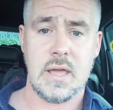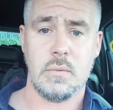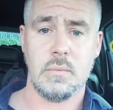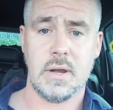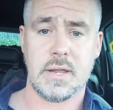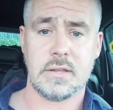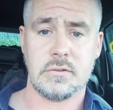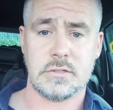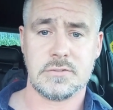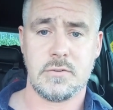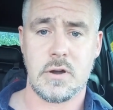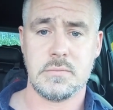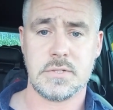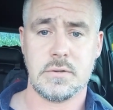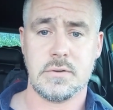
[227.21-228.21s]
We'll get those
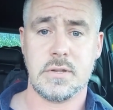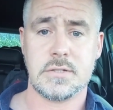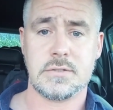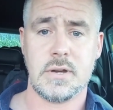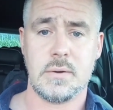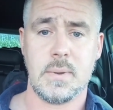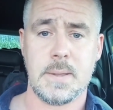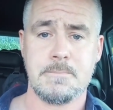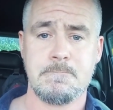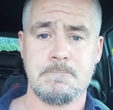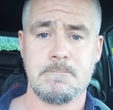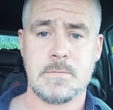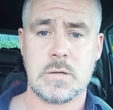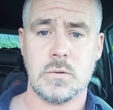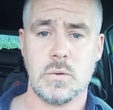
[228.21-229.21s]
forms out to you straight away.
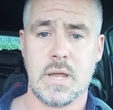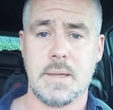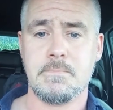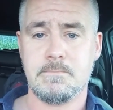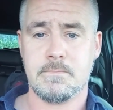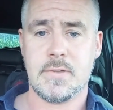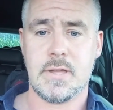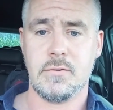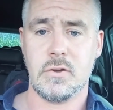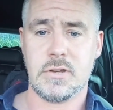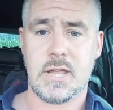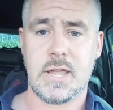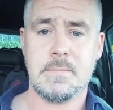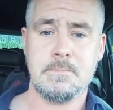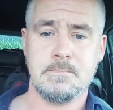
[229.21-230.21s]
Okay, have a
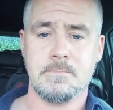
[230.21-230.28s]
good day.